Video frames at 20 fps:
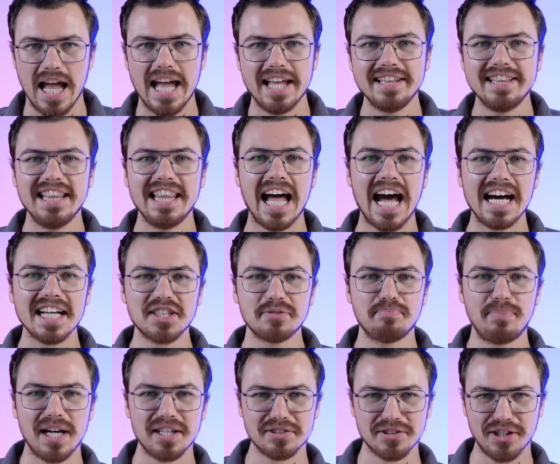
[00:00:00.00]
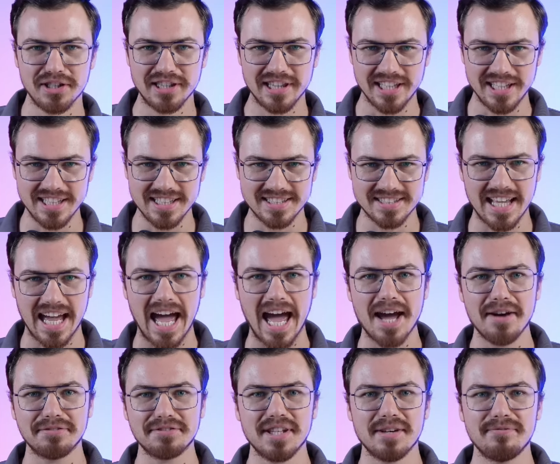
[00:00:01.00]
And last but not least, I
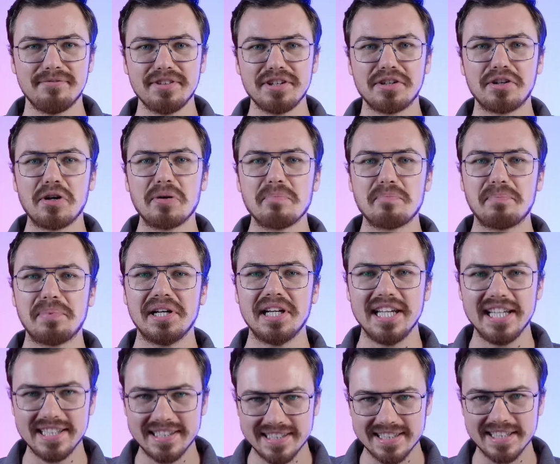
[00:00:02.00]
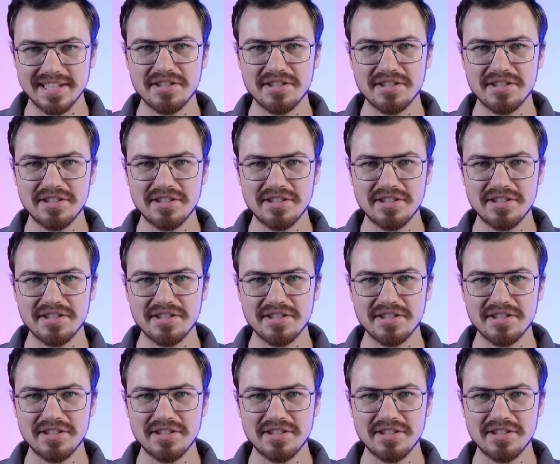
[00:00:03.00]
have something completely